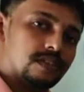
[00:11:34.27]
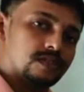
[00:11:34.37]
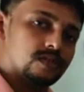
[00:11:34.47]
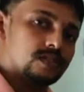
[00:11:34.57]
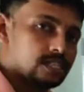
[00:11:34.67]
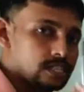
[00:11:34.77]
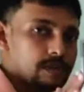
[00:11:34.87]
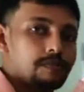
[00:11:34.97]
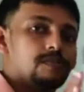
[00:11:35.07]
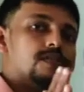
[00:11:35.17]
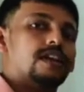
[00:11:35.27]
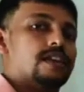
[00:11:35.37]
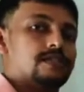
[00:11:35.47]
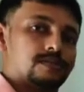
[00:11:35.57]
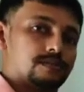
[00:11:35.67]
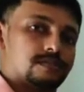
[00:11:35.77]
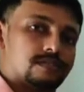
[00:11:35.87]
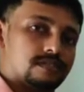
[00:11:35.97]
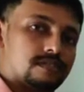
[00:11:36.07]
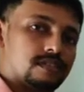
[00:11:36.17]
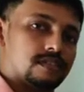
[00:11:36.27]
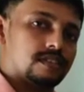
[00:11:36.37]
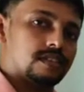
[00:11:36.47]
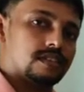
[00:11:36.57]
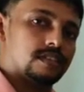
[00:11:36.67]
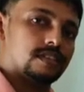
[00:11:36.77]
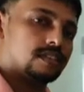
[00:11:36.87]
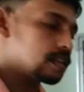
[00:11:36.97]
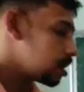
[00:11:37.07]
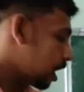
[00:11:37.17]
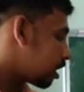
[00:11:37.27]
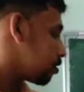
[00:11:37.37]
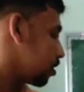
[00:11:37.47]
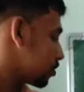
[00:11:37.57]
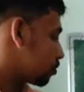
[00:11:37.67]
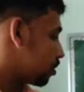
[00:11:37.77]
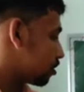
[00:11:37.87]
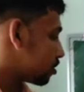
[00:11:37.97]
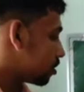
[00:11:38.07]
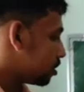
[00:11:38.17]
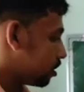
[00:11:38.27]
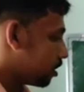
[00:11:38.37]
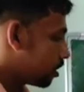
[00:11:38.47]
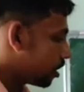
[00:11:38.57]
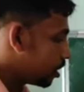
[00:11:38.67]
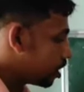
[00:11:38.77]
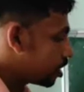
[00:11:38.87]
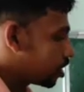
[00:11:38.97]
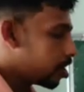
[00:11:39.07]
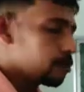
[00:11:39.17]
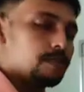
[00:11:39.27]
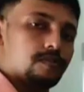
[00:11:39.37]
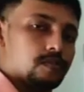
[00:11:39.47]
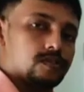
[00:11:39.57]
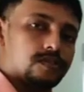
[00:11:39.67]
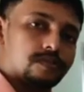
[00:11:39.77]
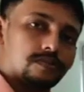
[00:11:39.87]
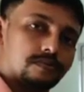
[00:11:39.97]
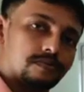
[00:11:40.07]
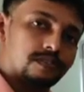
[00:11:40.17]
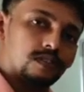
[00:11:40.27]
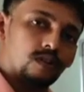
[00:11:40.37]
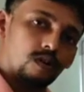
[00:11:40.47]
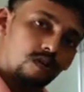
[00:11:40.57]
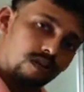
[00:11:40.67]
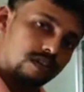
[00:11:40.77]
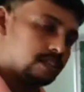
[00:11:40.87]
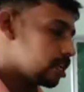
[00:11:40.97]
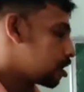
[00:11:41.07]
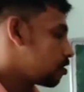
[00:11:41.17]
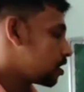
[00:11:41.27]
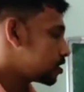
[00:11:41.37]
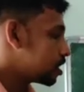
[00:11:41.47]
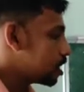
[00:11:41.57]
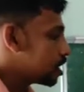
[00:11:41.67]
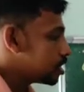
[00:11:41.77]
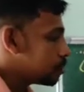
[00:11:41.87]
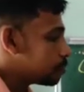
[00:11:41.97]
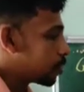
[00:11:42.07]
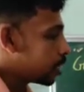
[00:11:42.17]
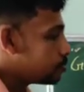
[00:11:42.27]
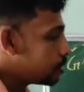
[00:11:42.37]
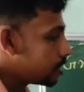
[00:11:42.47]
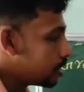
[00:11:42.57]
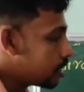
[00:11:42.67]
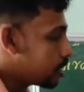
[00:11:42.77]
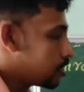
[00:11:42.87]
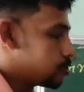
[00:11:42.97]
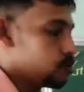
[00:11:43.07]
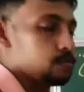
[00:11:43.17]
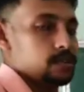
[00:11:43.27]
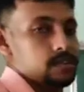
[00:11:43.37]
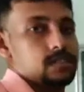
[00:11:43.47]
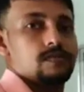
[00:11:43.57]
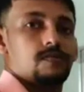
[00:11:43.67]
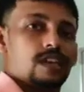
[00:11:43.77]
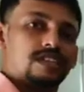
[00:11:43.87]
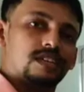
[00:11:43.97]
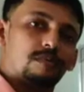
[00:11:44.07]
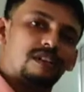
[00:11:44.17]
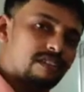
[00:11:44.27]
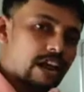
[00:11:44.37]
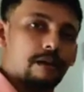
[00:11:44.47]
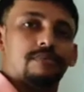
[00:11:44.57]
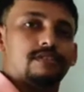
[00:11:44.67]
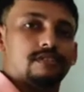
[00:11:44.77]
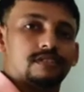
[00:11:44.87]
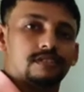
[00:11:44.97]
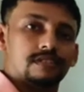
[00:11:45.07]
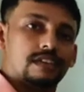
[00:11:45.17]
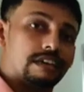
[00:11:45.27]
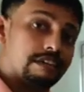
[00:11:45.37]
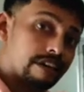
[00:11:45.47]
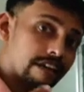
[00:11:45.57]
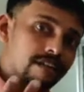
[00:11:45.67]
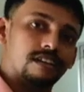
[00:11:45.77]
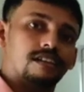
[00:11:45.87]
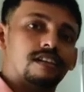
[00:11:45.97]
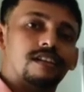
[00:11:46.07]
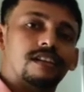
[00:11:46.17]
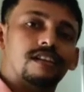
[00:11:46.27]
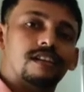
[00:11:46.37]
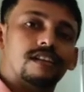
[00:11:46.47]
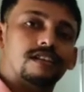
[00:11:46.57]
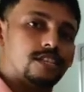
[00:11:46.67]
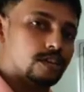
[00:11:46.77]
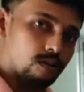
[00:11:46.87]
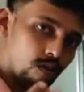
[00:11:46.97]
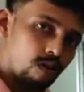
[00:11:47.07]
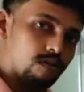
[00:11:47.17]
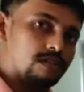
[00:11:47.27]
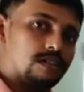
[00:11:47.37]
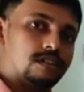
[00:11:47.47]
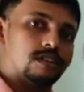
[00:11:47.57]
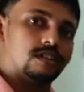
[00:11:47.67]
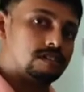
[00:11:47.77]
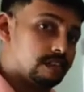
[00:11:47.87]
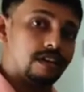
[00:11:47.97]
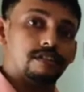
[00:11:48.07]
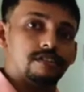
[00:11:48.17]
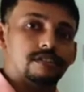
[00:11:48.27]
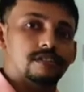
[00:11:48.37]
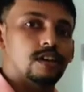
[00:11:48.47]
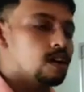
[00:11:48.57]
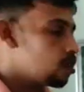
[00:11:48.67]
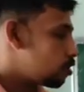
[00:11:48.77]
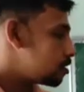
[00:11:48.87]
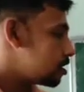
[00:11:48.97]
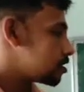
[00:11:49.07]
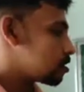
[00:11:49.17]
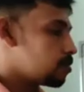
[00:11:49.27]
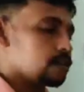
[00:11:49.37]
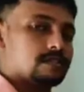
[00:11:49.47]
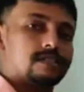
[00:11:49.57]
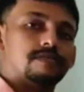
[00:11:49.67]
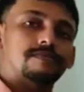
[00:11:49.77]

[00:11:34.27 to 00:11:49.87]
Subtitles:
So such type of organisms are known as what? The herbivores, or they are known as the primary consumers. For example, rabbit, cattle, then goat, deers. All these are what?